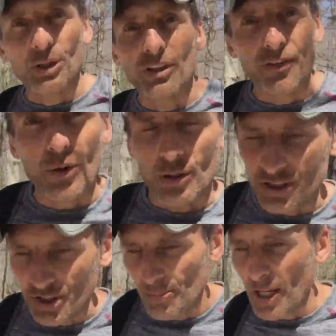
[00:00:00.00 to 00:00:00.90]
where your focus
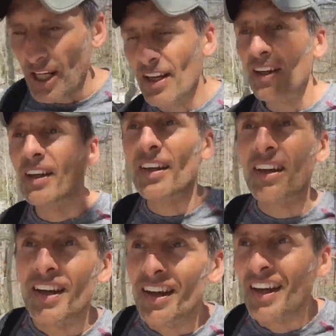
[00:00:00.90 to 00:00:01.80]
should be.
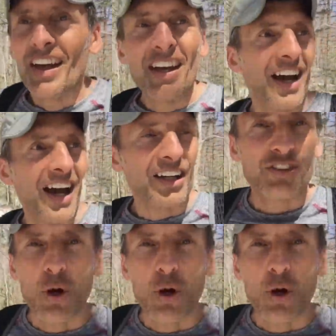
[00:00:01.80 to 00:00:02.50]
Uh,